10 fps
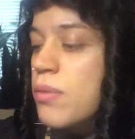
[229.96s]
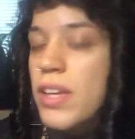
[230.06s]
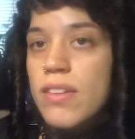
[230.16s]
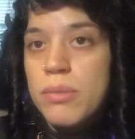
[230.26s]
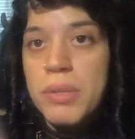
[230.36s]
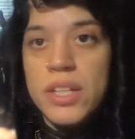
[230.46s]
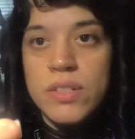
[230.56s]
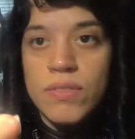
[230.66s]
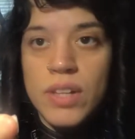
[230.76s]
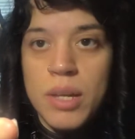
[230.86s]
we have the Page
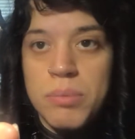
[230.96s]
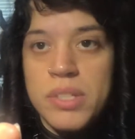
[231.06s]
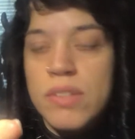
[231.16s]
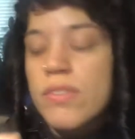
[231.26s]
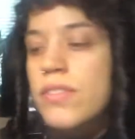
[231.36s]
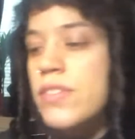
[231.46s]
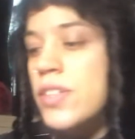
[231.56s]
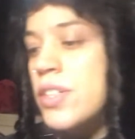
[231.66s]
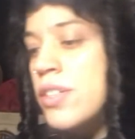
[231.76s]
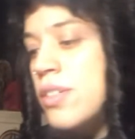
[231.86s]
of Cups in
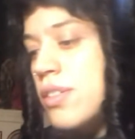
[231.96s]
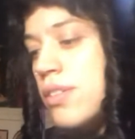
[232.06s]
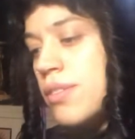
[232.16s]
reverse.